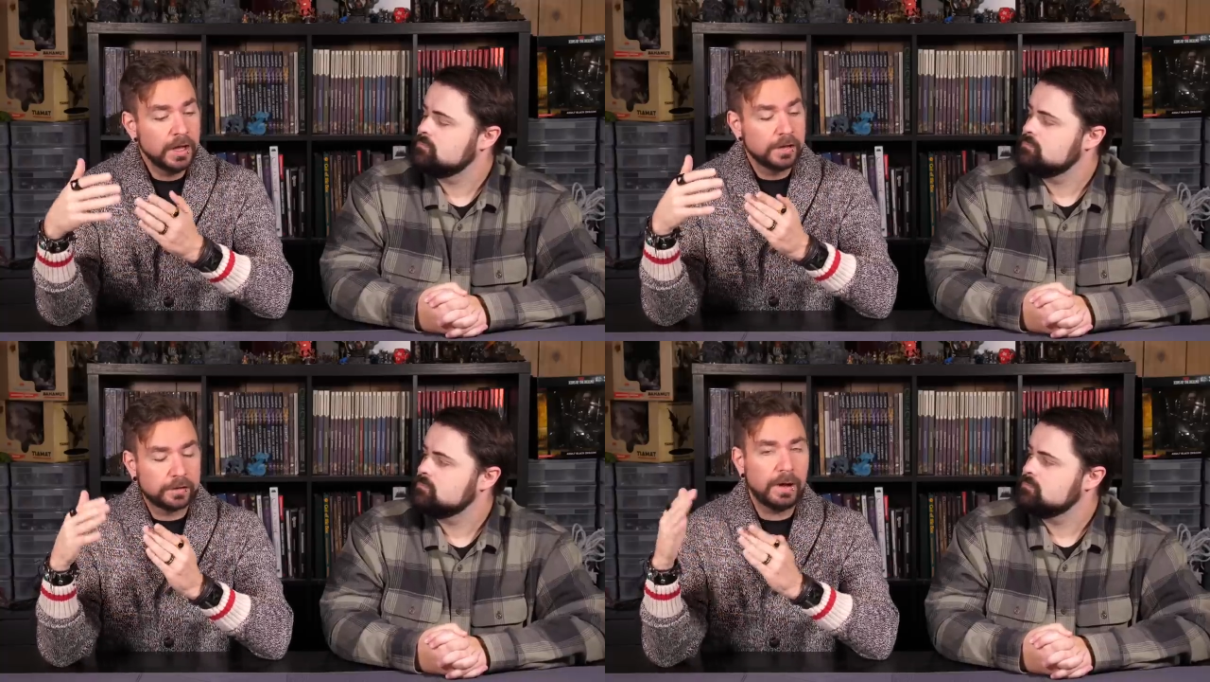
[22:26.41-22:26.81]

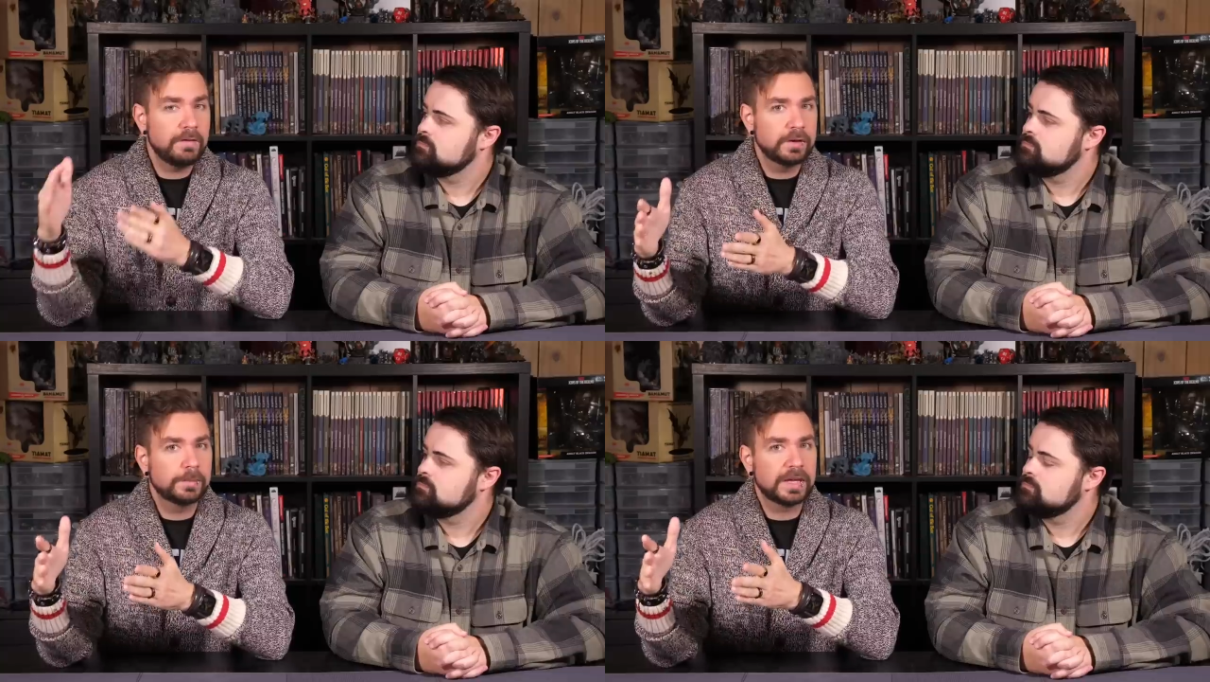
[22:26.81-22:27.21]
Speaker 1: So
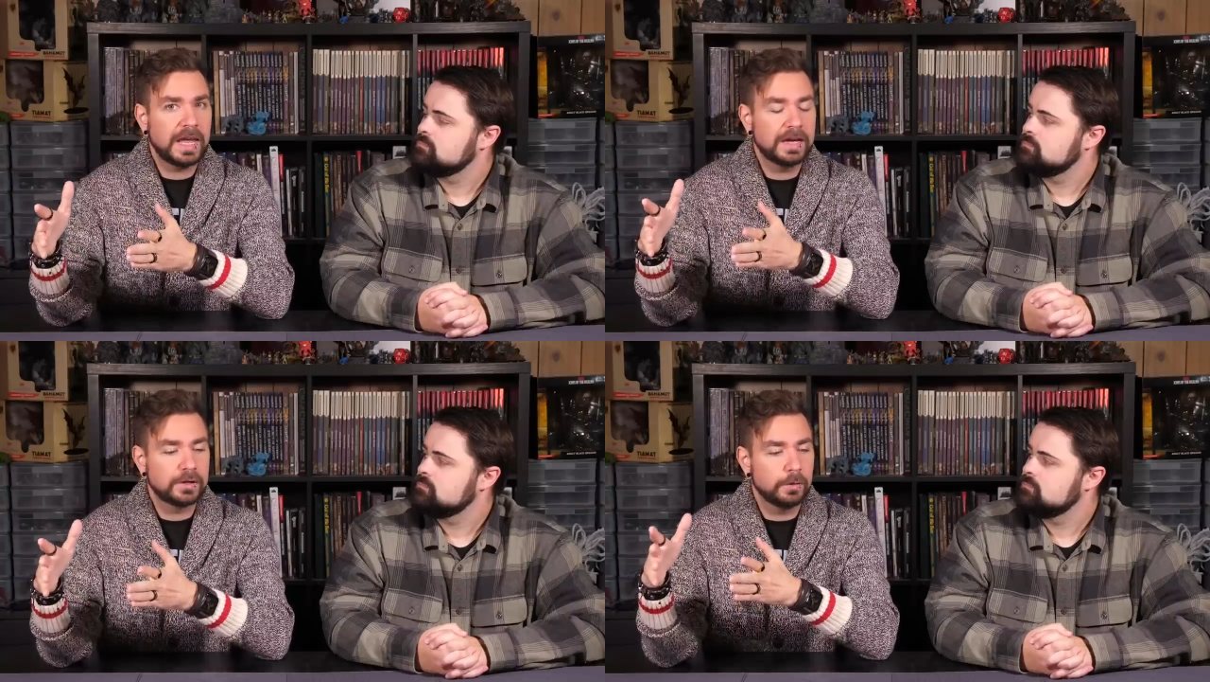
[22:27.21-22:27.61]
having a
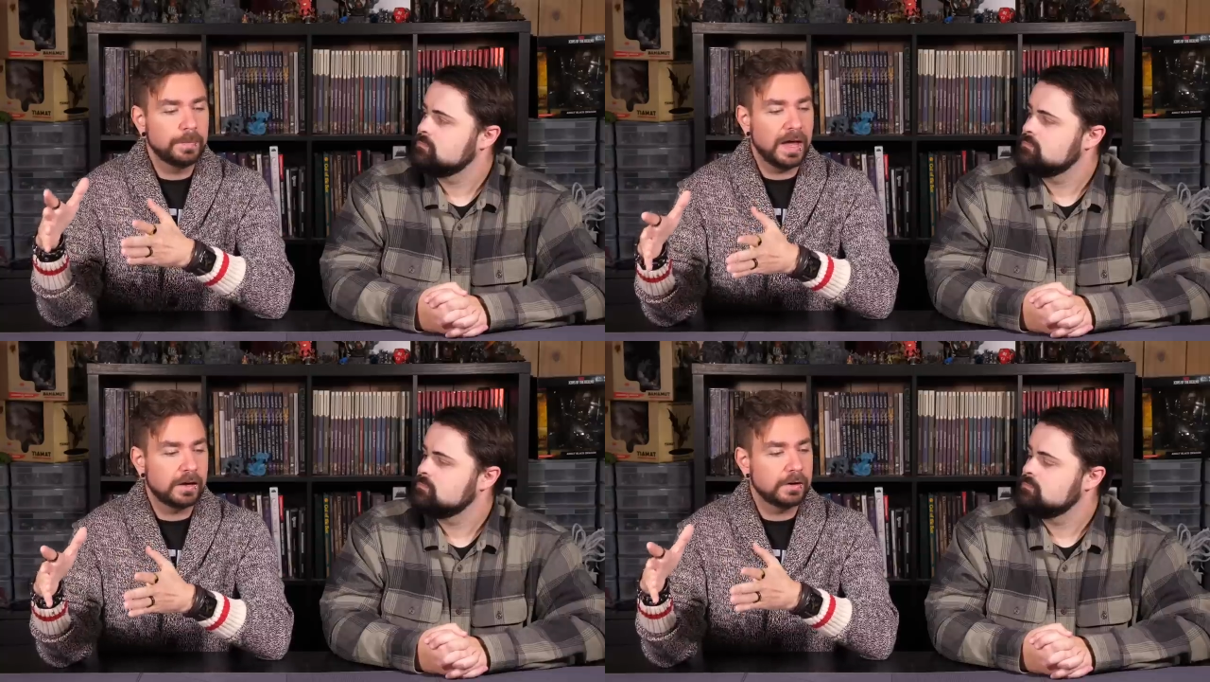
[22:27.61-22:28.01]
mechanical
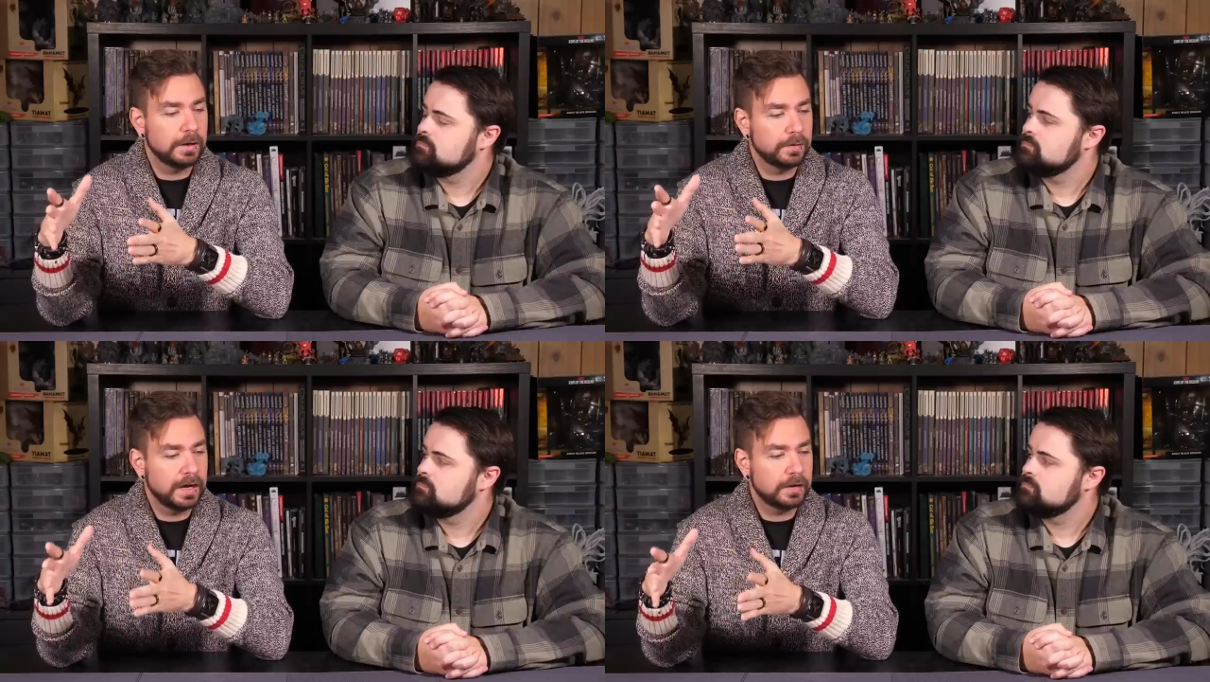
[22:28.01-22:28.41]

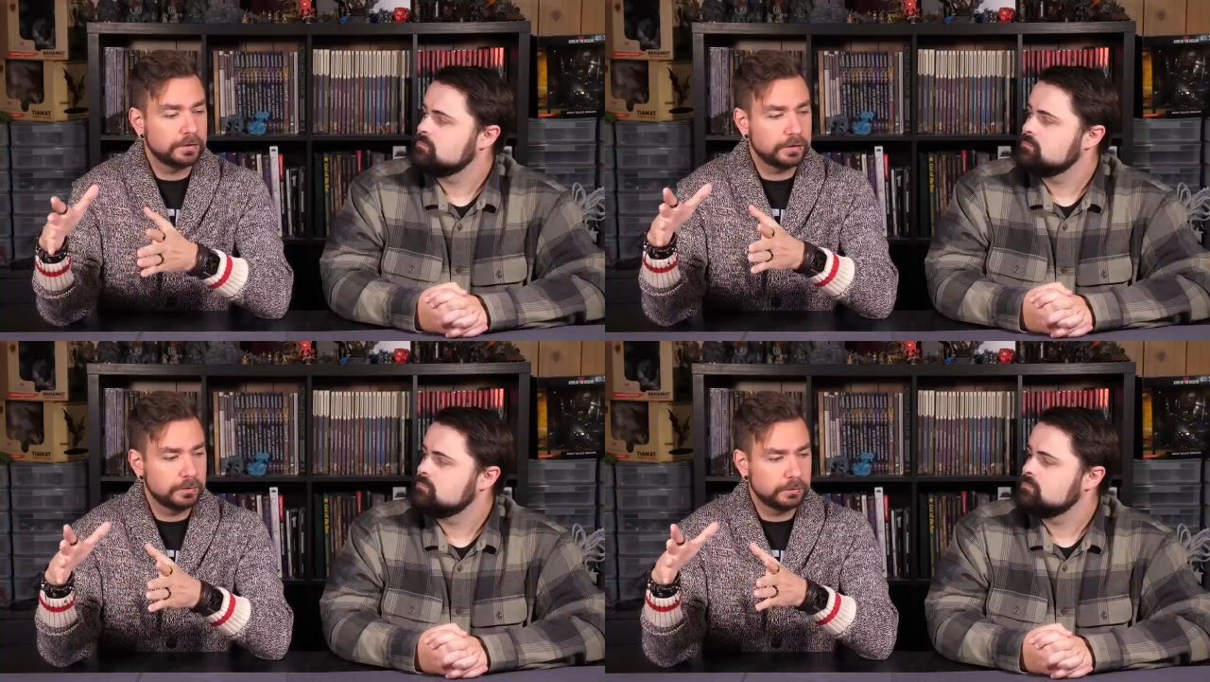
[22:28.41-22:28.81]
background there
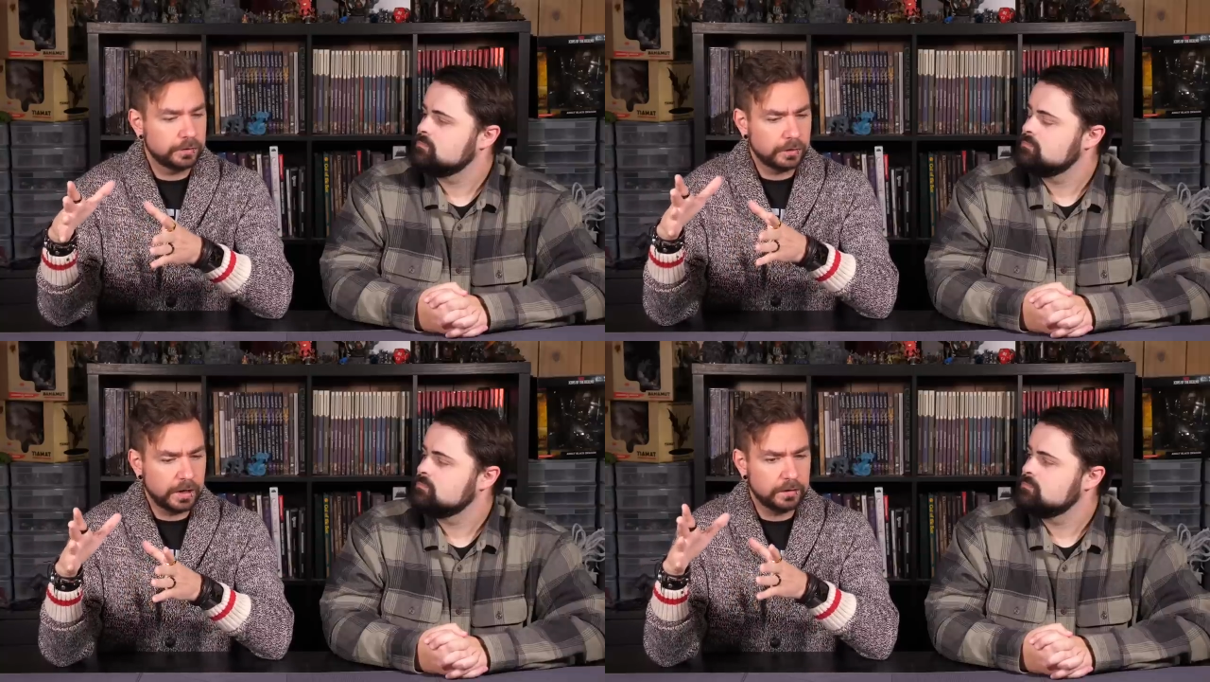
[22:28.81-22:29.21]
to
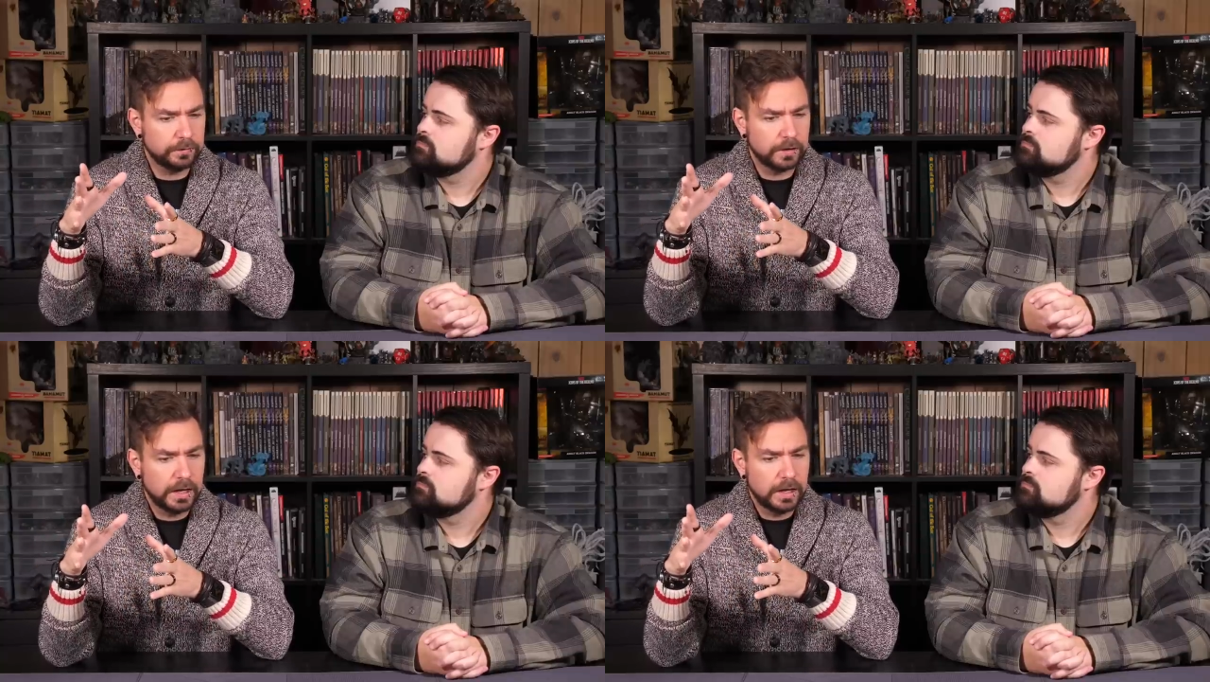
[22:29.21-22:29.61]
to kind of